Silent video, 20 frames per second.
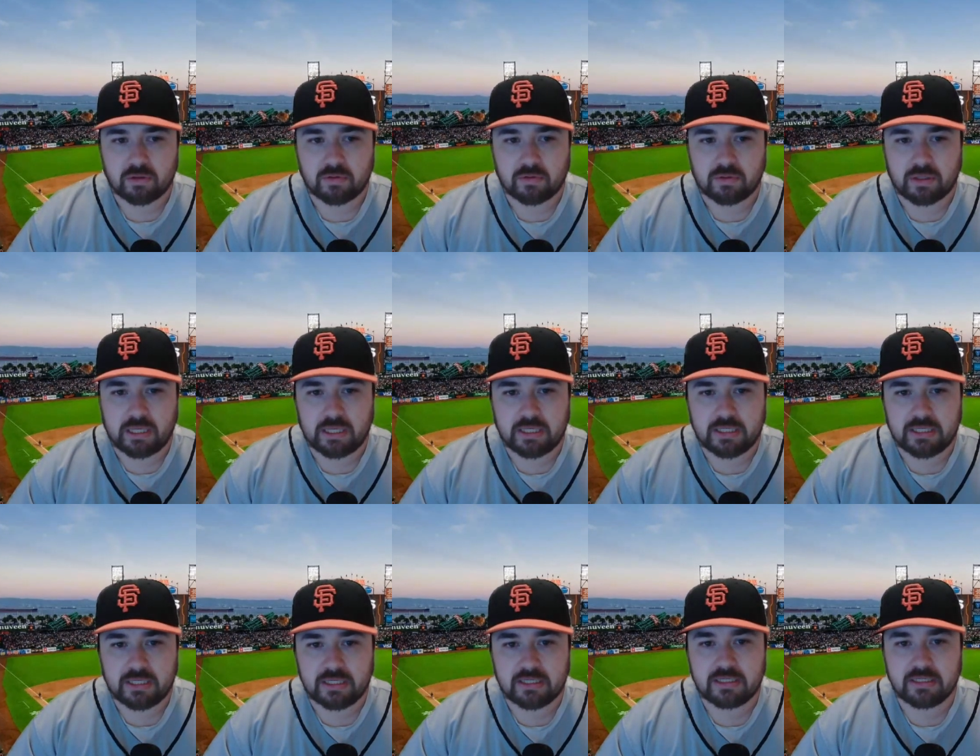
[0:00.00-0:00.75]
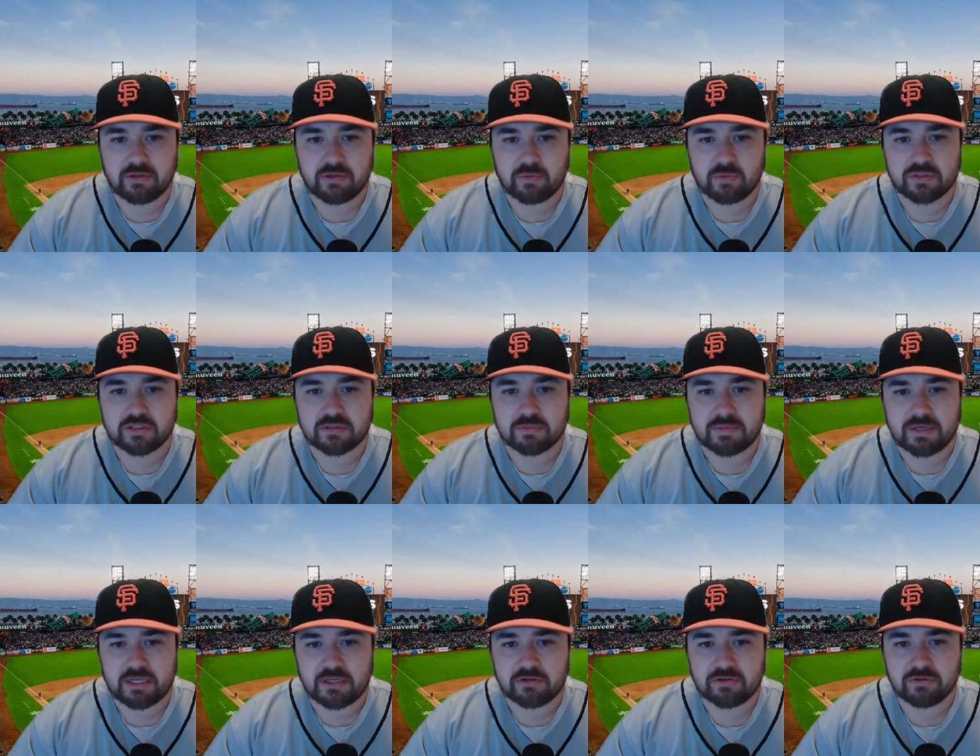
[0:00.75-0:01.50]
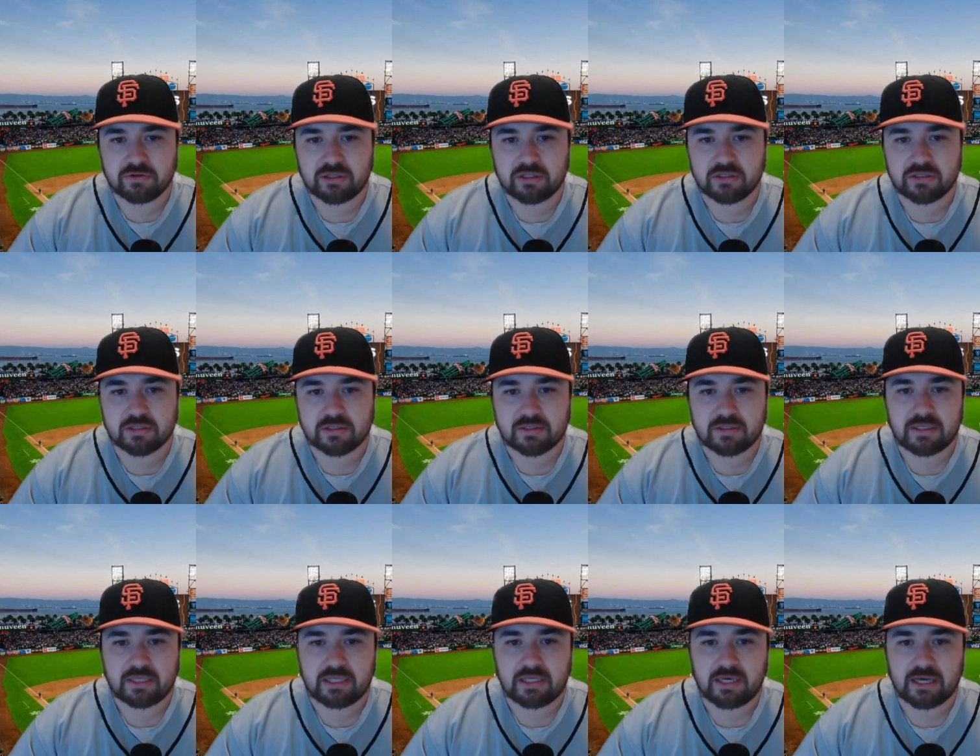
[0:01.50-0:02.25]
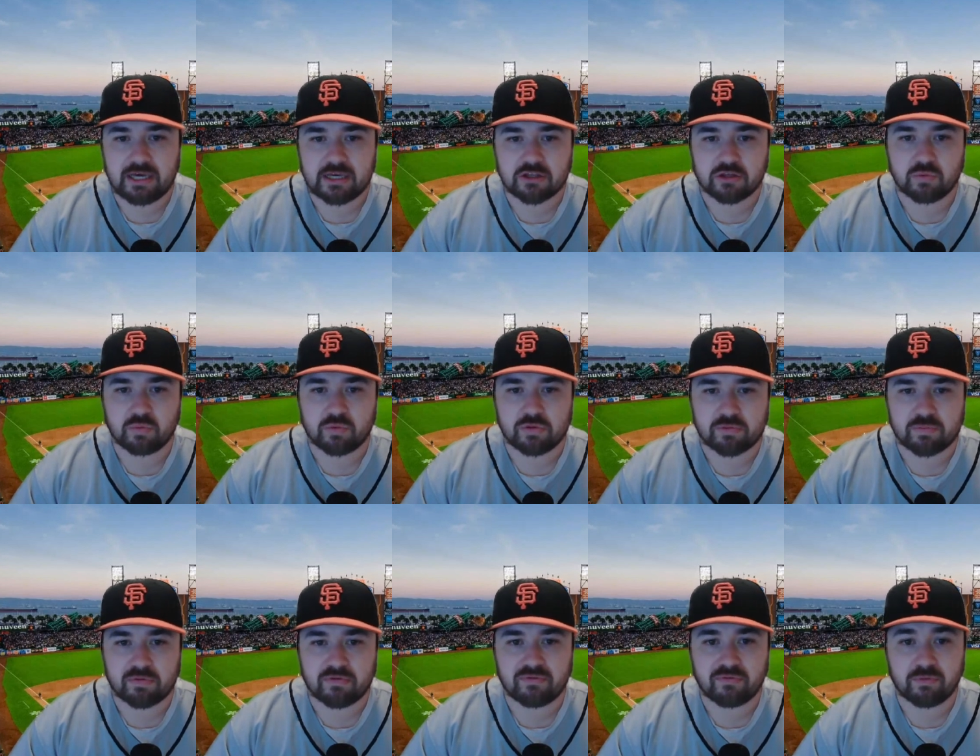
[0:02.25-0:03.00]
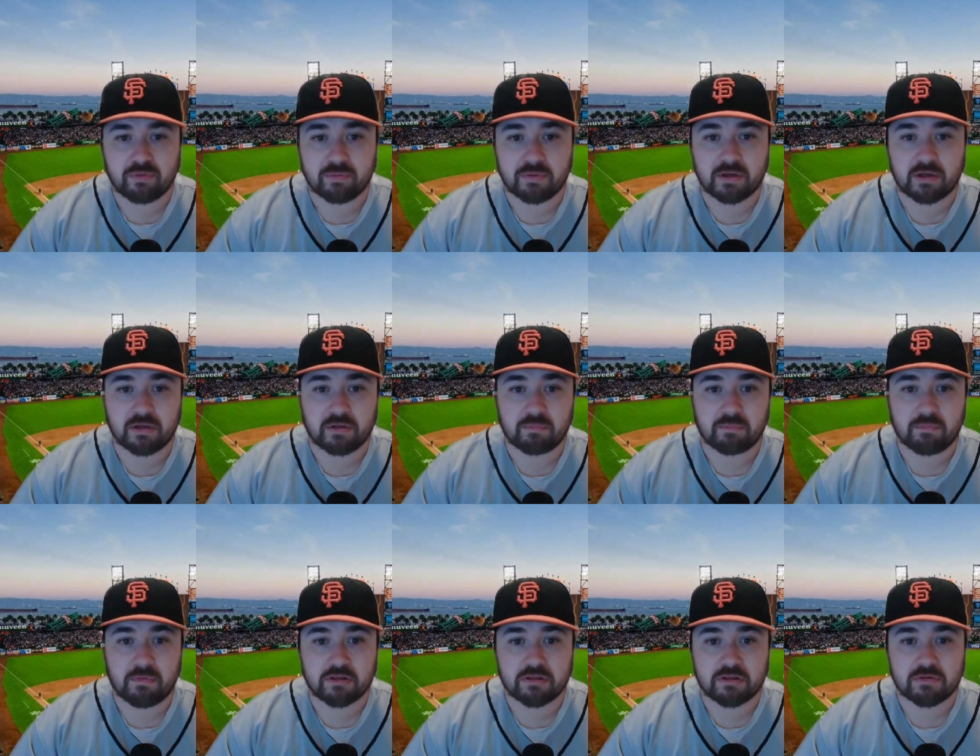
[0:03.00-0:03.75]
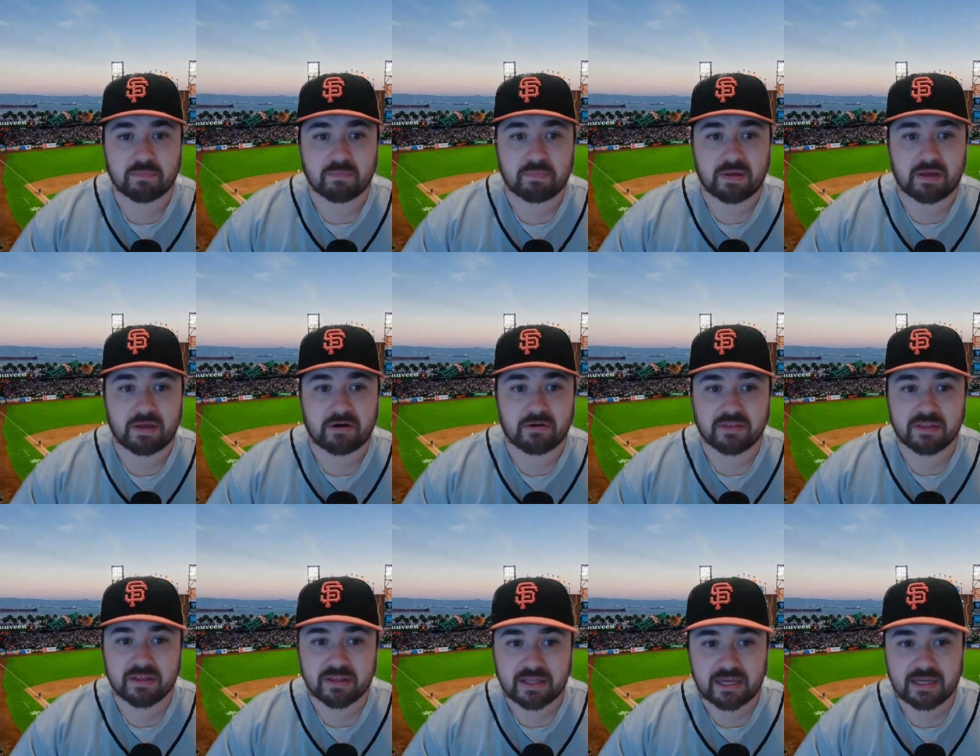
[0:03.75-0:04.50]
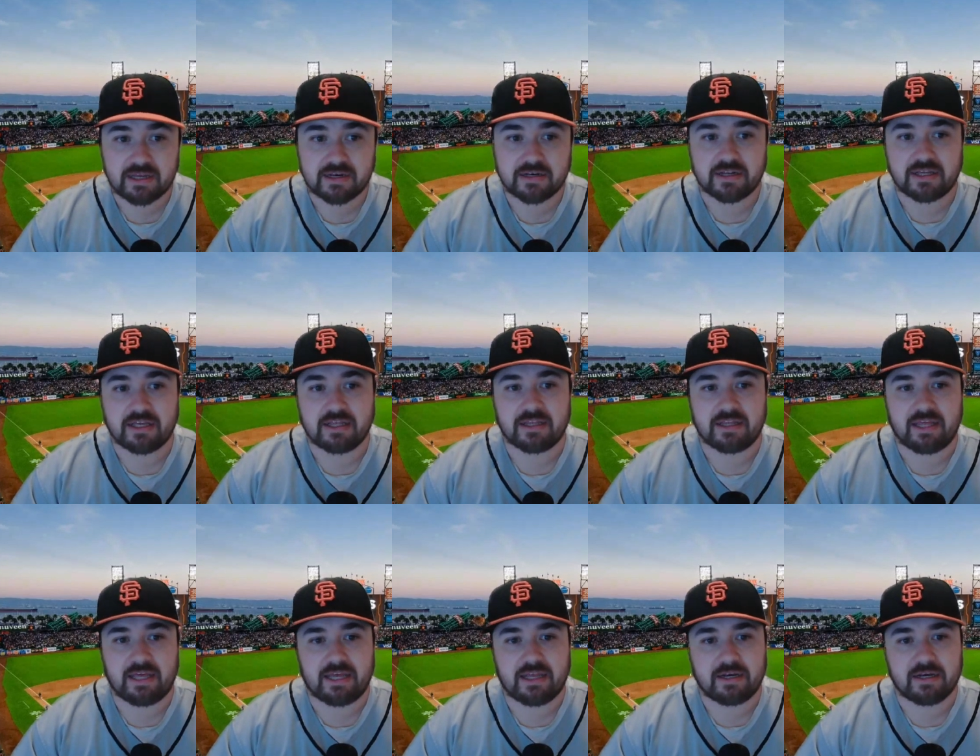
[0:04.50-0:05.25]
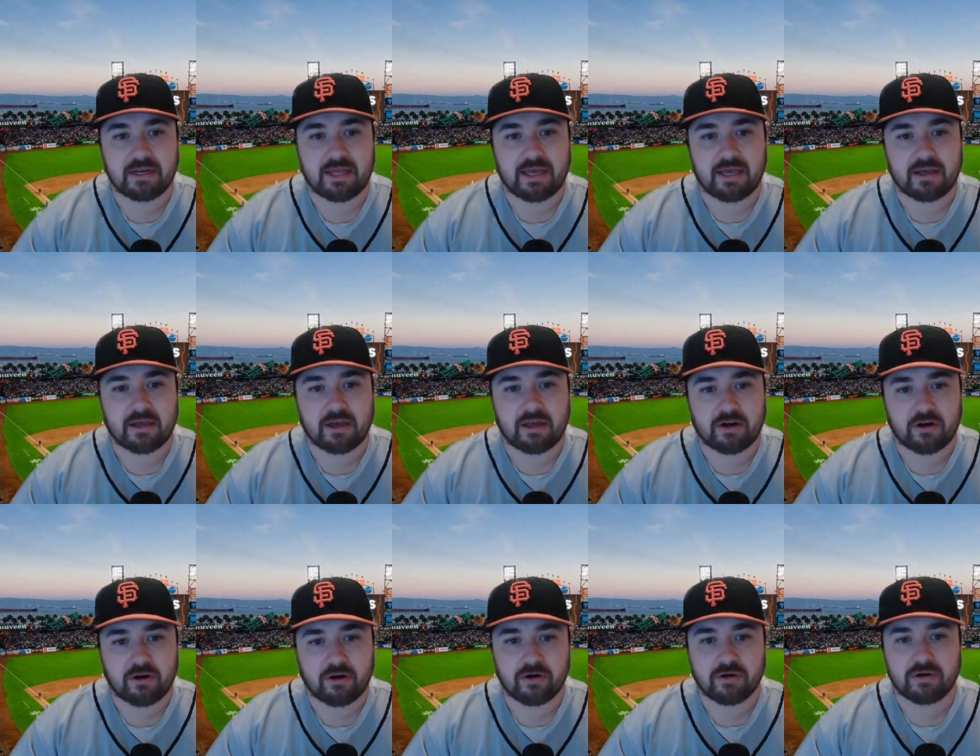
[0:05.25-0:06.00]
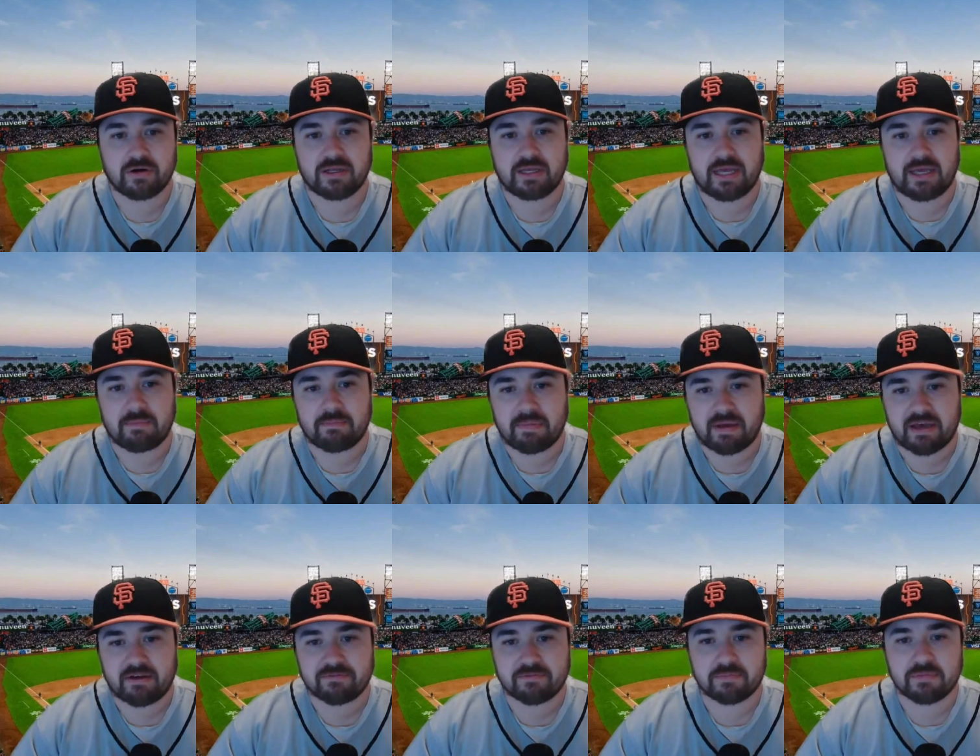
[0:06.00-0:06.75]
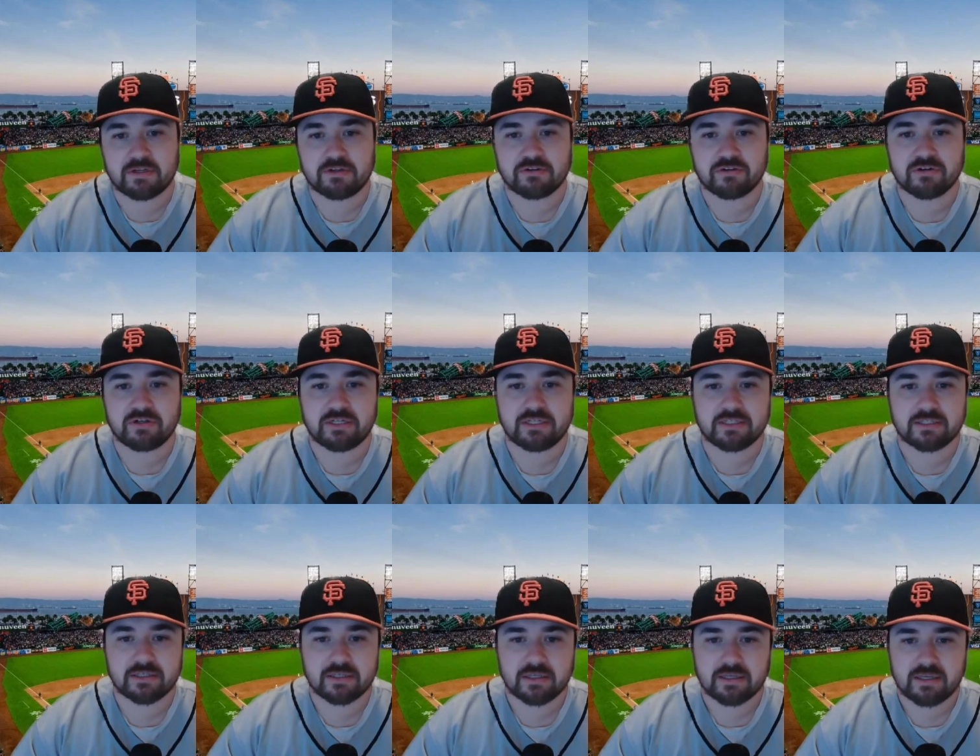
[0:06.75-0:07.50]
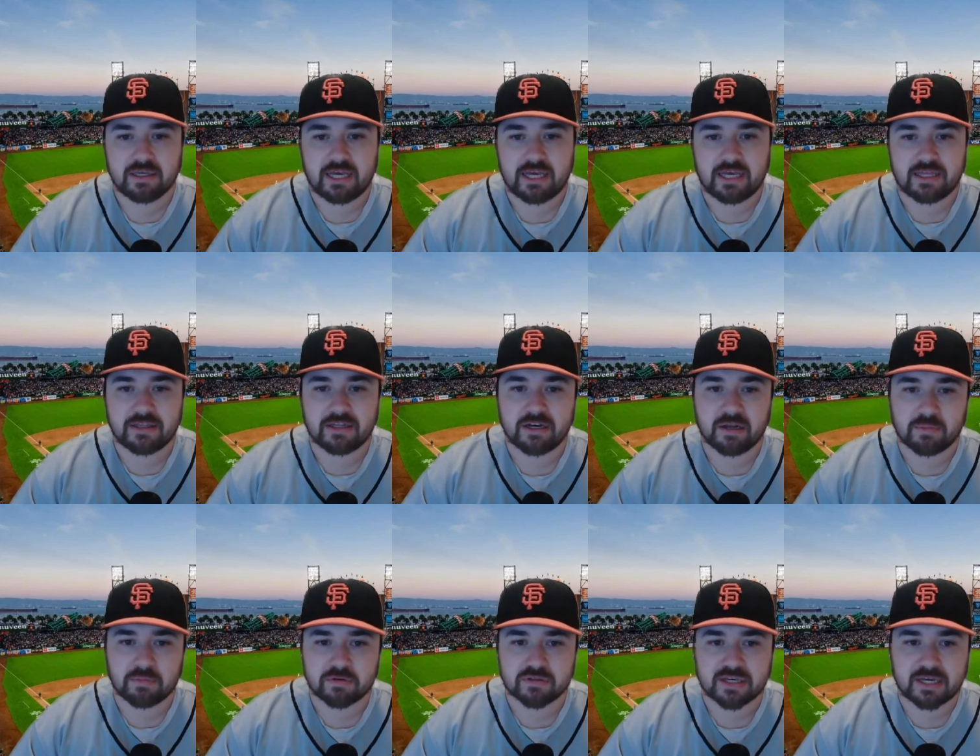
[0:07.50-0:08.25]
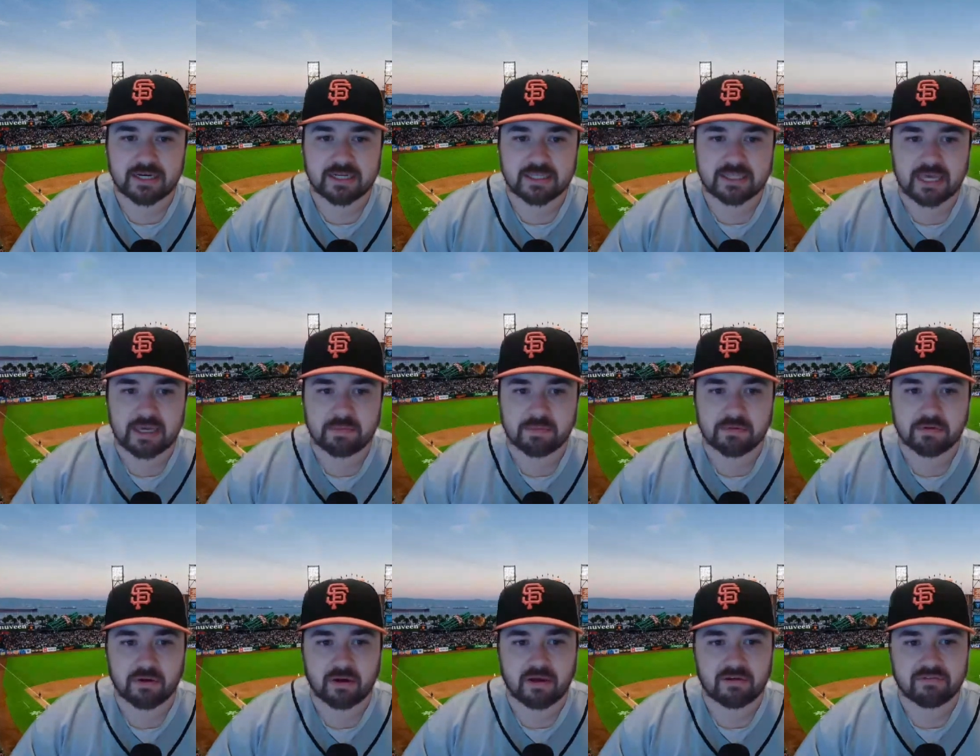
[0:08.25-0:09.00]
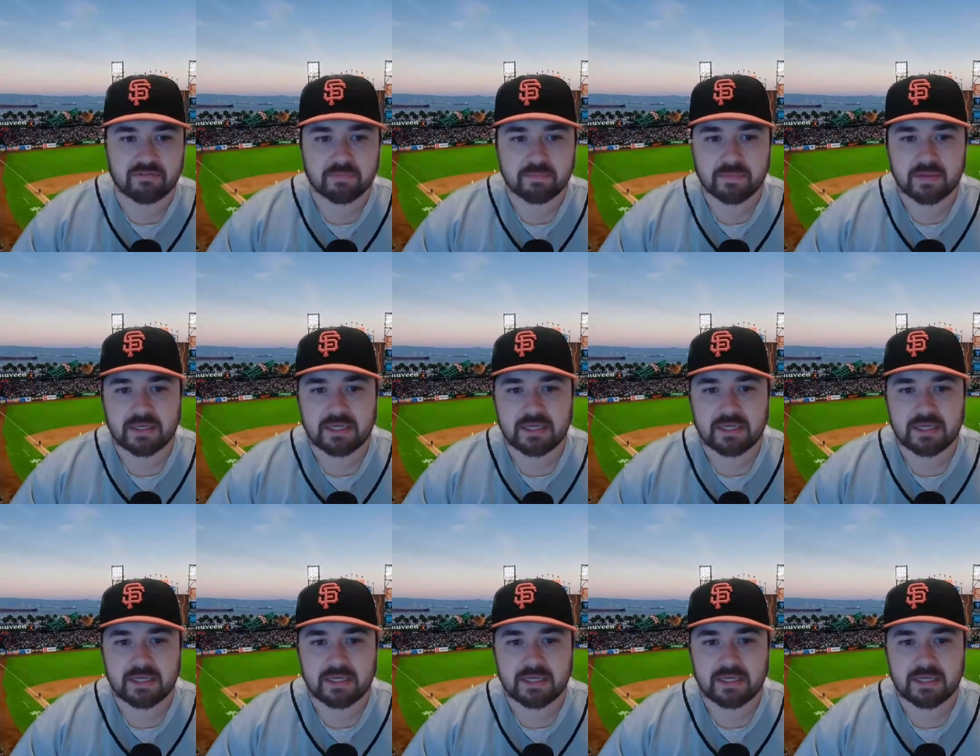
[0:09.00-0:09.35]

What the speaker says: He did deal with some injuries. He actually was performing much better than that and then got hurt, came back from injuries, and the numbers kind of tapered off.